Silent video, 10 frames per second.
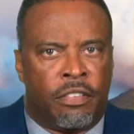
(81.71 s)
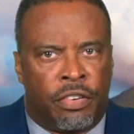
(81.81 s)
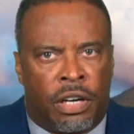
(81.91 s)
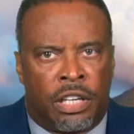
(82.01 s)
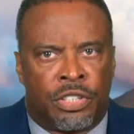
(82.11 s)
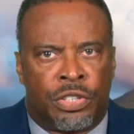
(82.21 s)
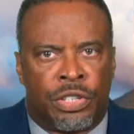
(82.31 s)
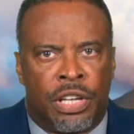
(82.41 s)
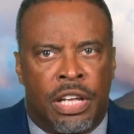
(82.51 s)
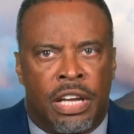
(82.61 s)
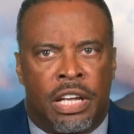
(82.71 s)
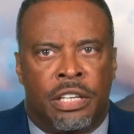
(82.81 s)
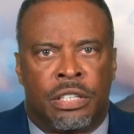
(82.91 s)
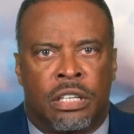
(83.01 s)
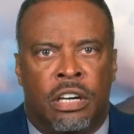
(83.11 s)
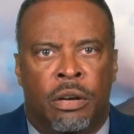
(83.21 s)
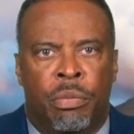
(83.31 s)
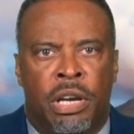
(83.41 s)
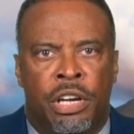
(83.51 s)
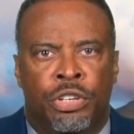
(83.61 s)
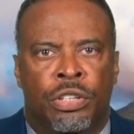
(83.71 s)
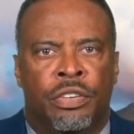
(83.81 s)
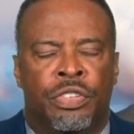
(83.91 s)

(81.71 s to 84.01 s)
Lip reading: For us, it is the culmination